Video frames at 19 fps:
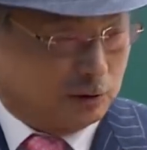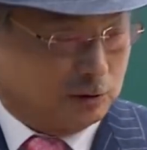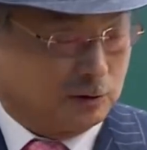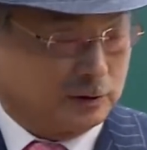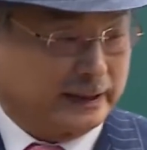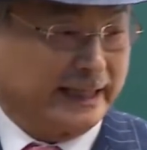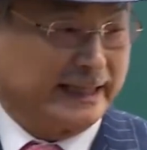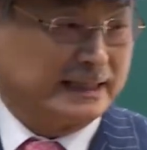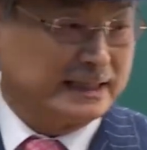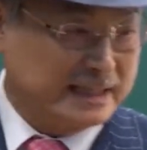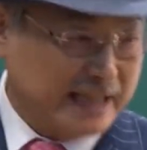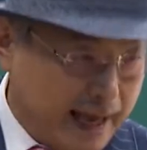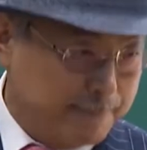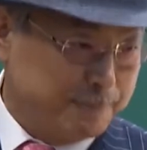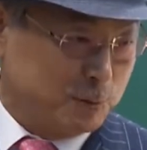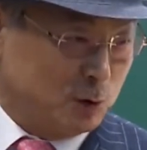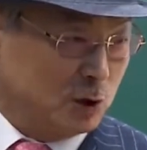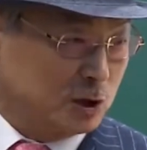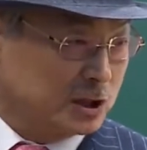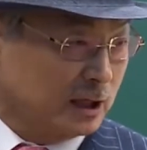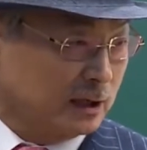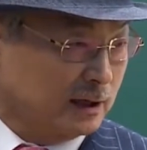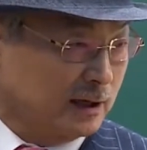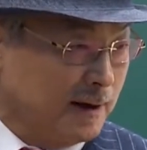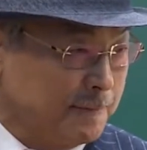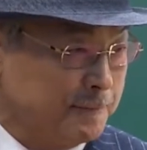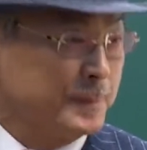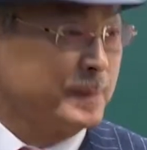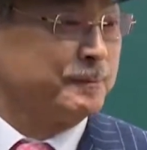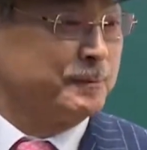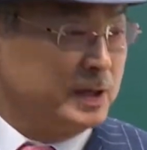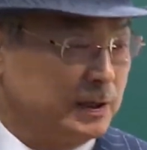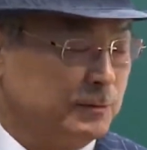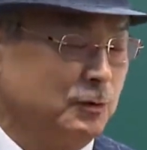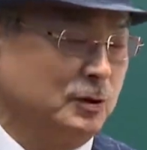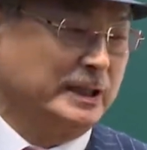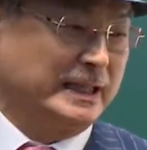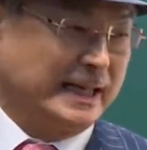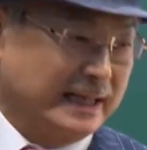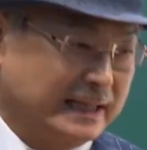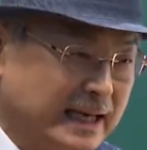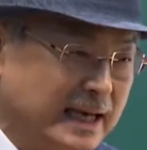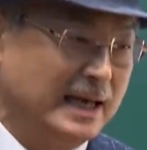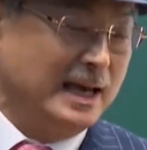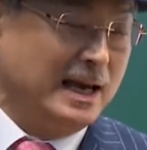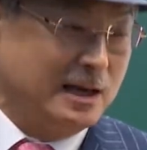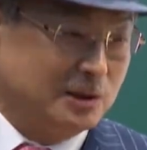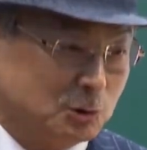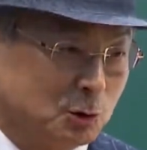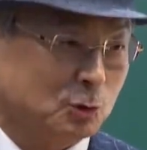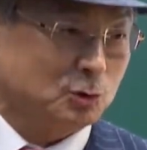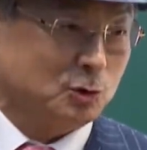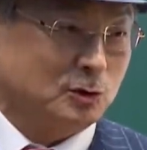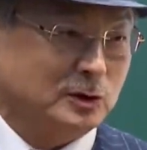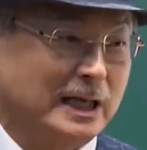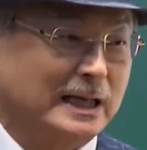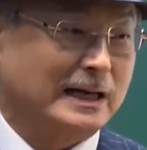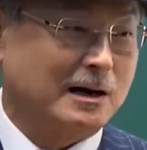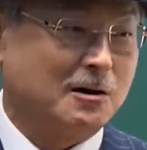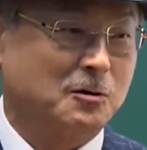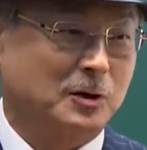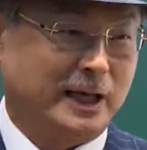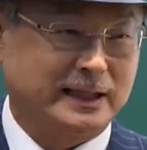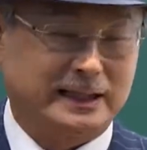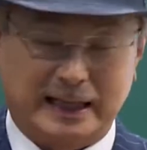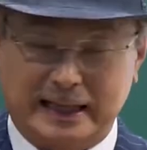spring of water, their PVs will automatically add